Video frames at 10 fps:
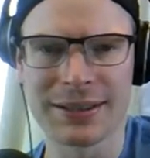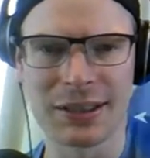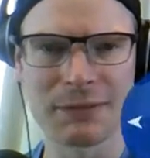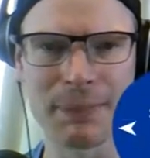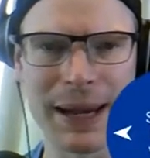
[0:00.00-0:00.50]
that's
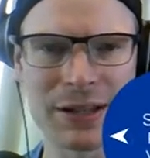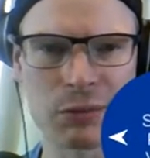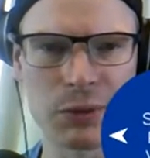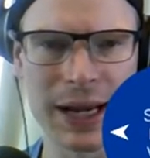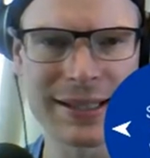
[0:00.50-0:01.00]
the
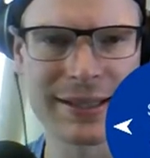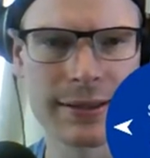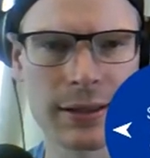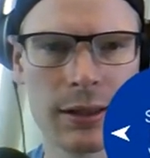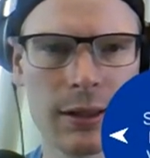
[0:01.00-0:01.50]
space
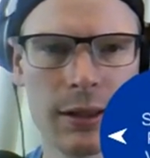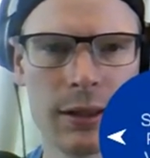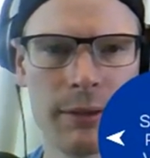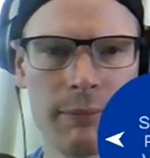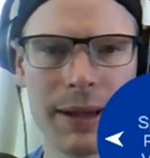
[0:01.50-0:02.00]
race.
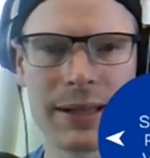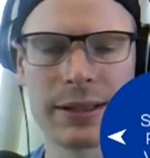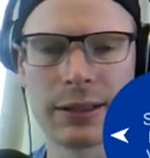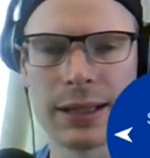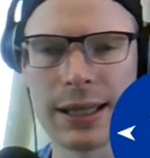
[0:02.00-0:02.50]

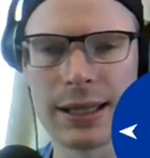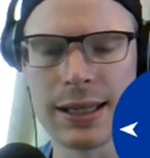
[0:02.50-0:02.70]
Basically,